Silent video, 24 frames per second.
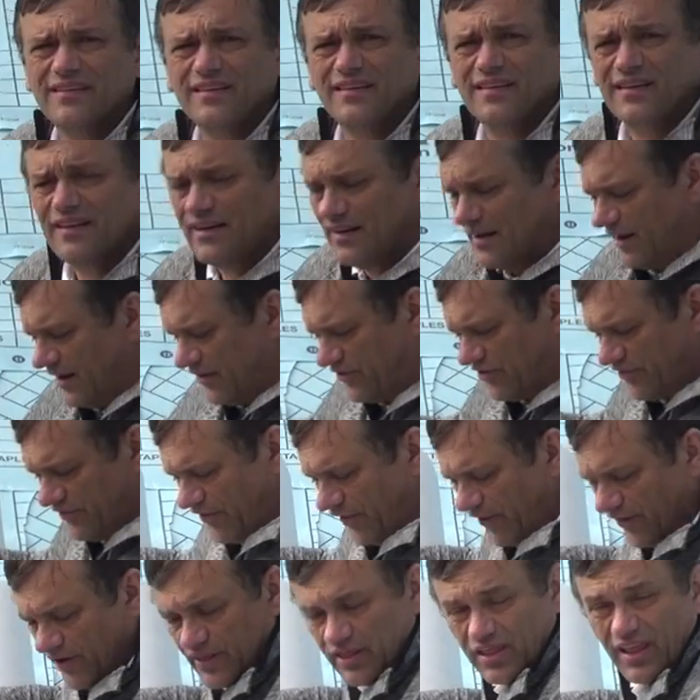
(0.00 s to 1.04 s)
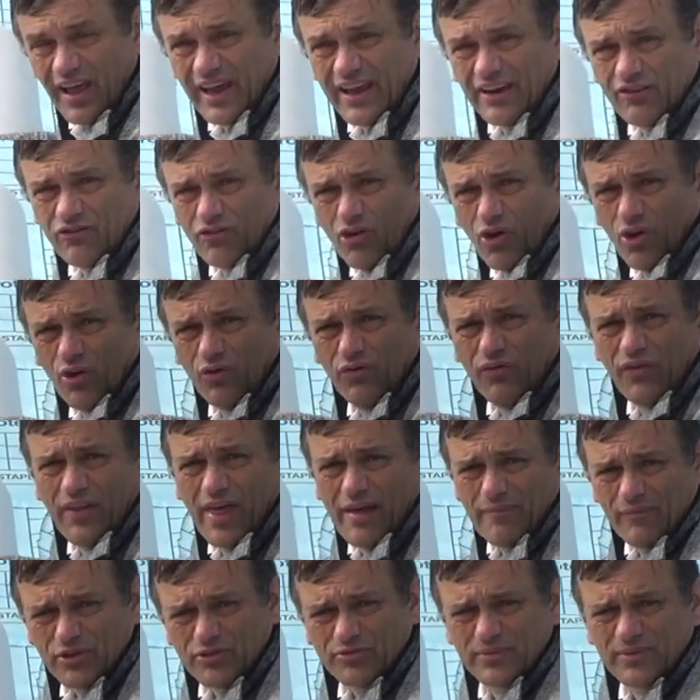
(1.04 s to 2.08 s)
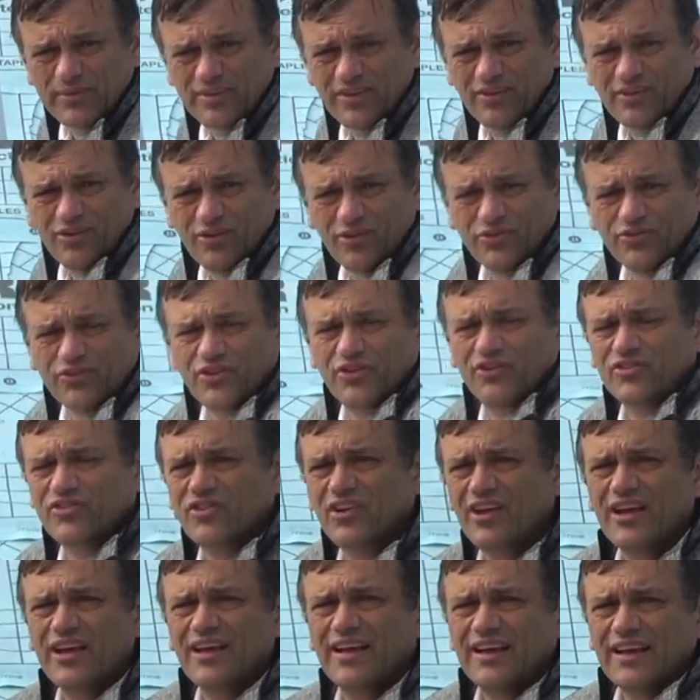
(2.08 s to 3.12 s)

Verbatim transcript: And it's a very light roll for that much material, so it's